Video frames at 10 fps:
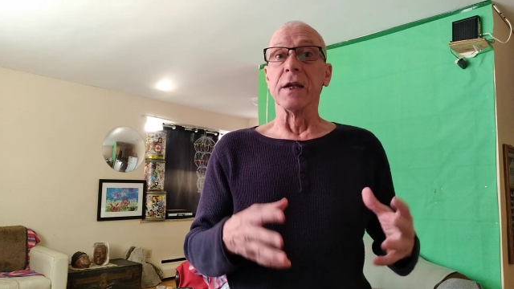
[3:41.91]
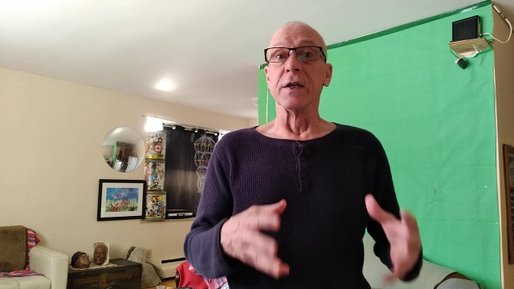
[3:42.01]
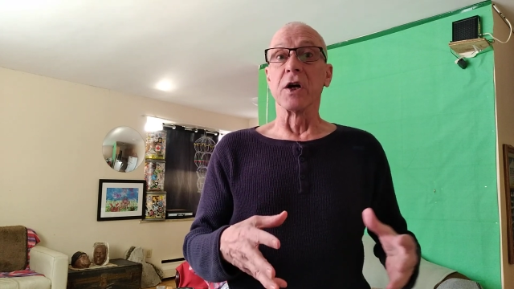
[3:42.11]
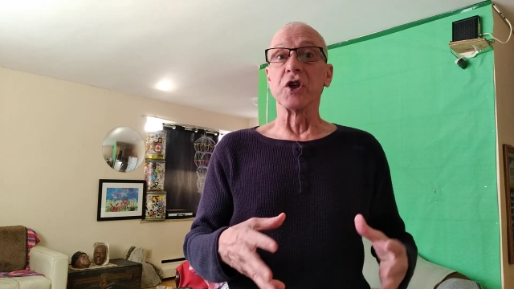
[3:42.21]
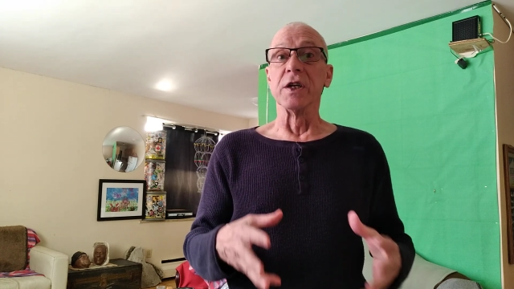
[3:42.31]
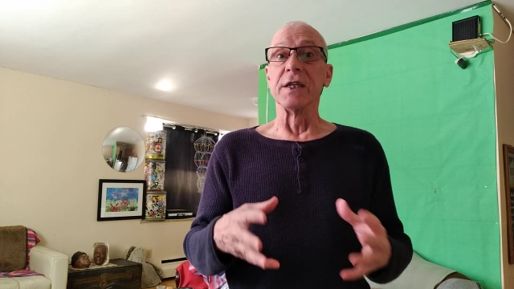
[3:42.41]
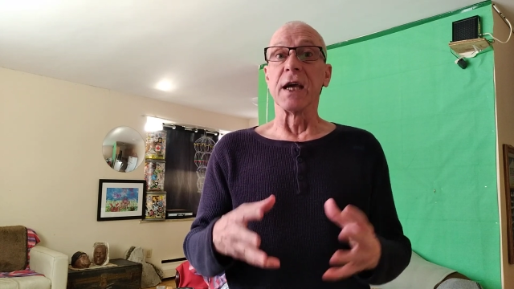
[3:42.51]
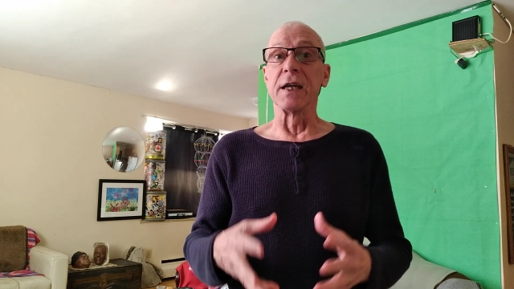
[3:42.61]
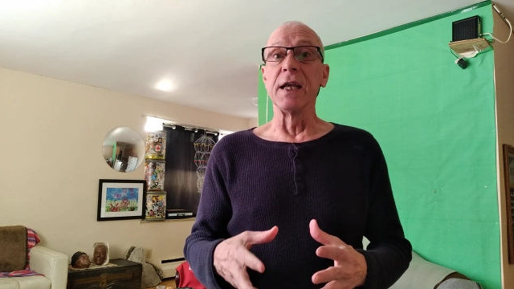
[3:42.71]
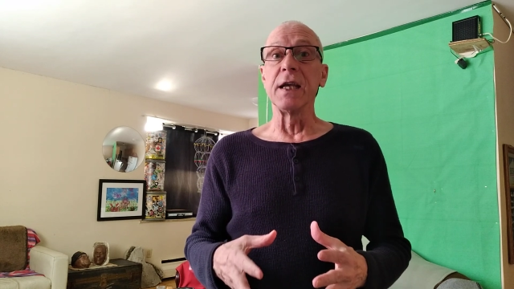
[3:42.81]
induction
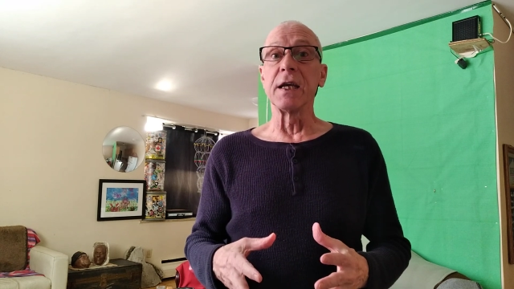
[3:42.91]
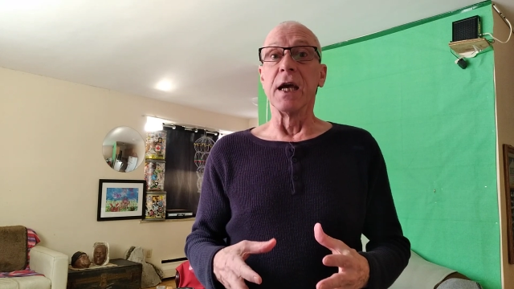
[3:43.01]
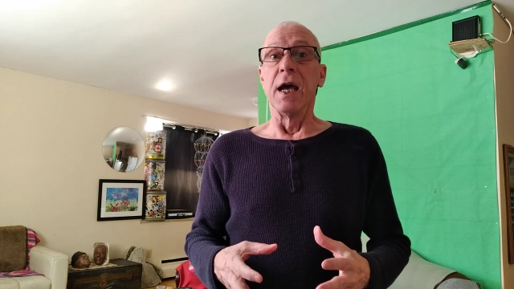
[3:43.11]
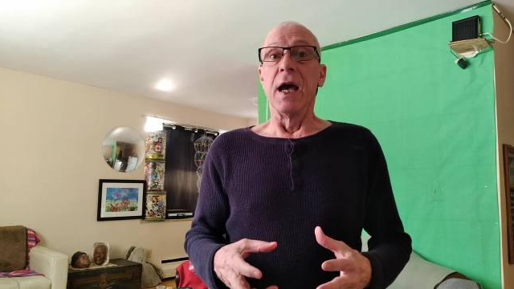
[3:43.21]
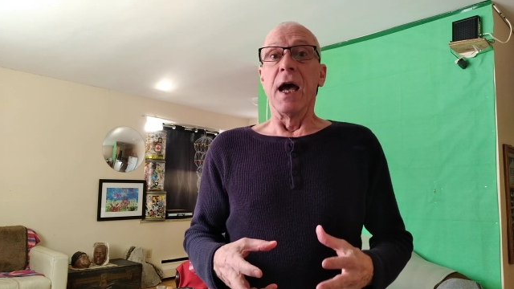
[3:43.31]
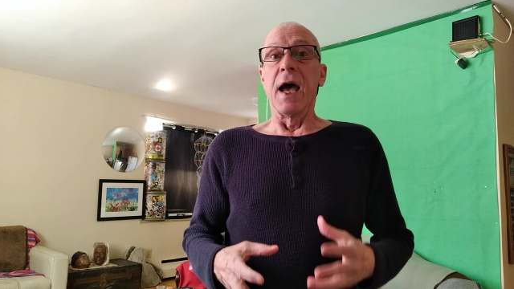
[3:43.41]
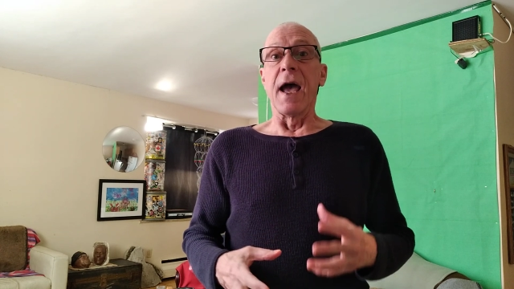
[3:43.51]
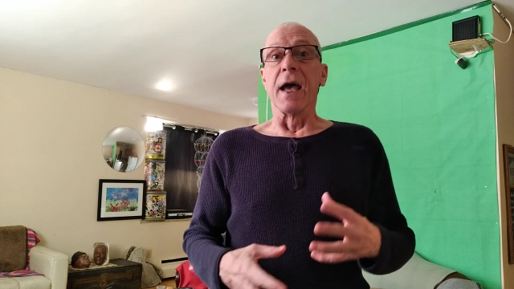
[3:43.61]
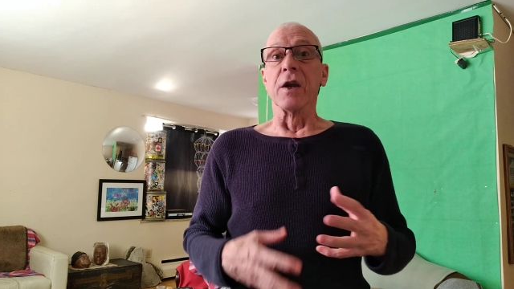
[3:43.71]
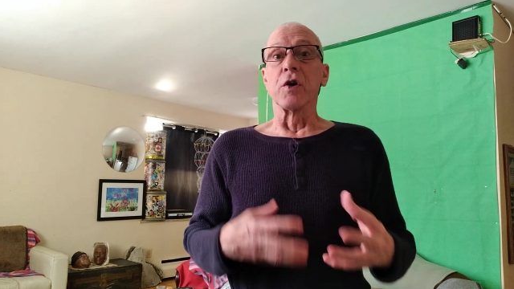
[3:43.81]
technique
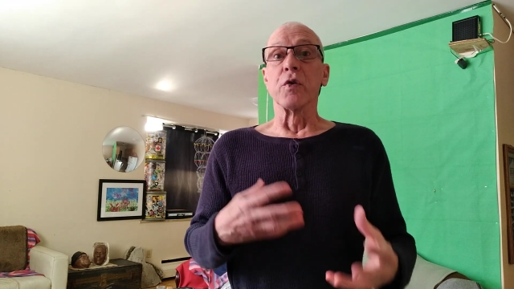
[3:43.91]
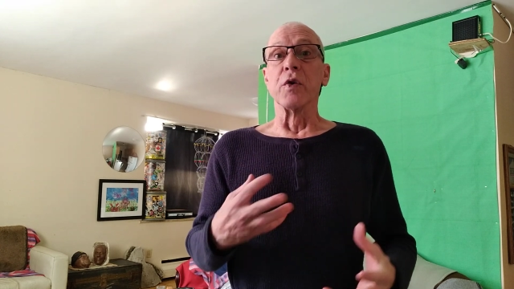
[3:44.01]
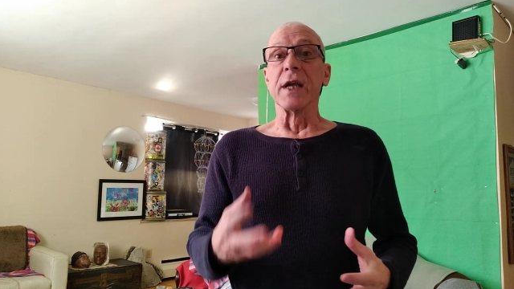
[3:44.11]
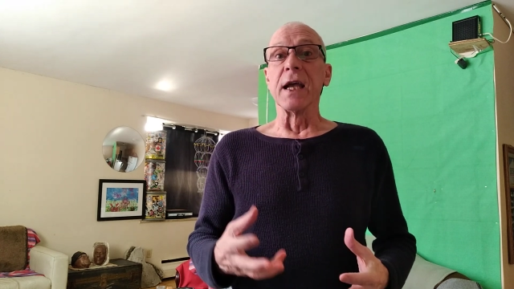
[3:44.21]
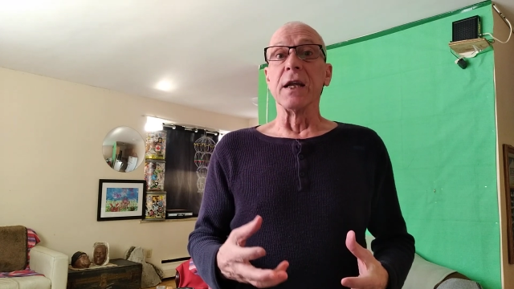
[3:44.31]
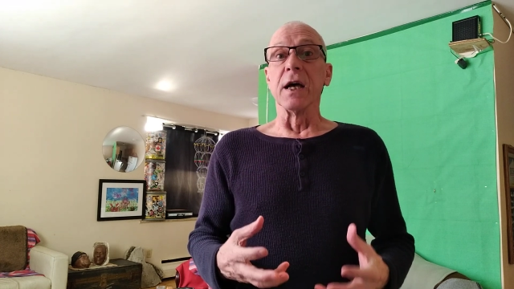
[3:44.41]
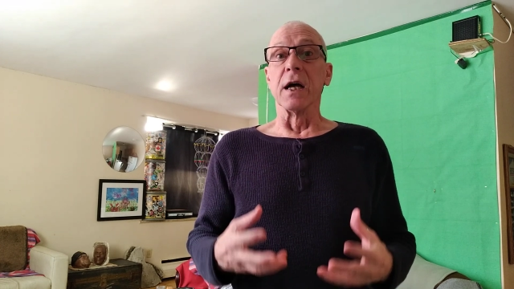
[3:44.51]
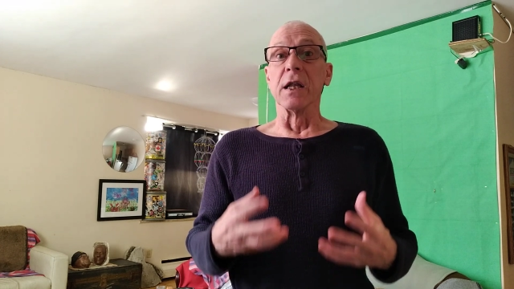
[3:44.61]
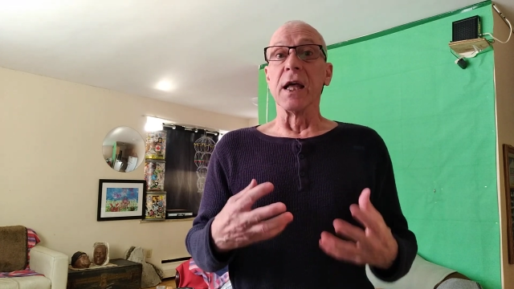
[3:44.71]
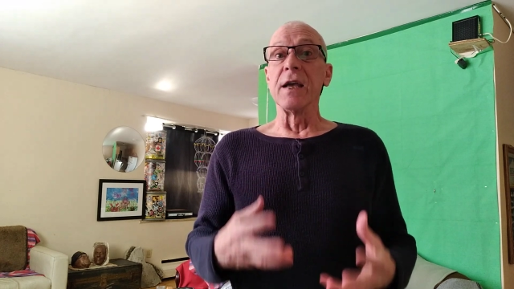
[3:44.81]
and create
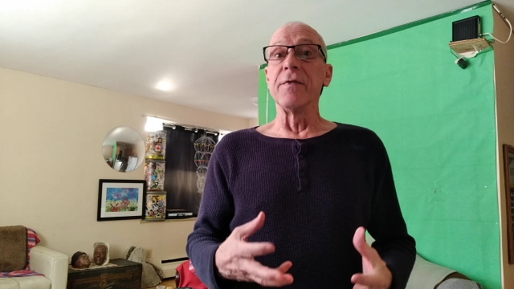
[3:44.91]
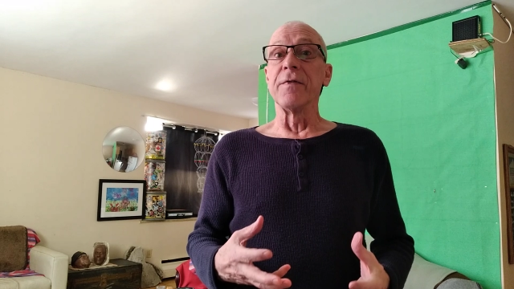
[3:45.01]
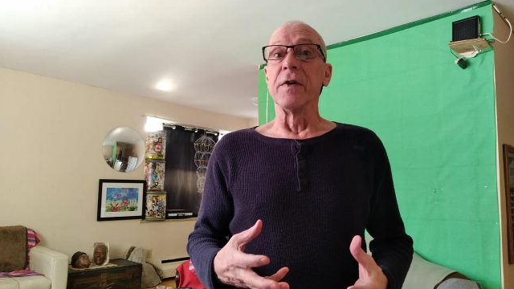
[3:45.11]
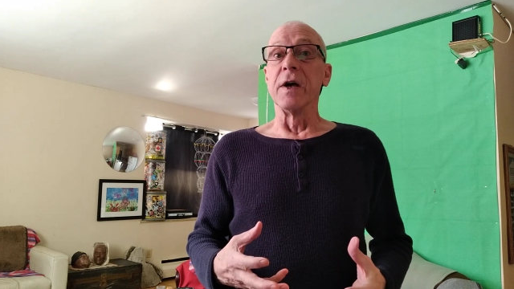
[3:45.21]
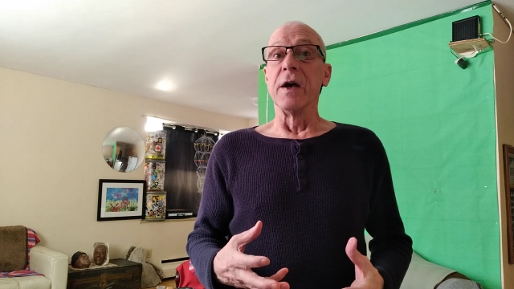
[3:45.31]
a life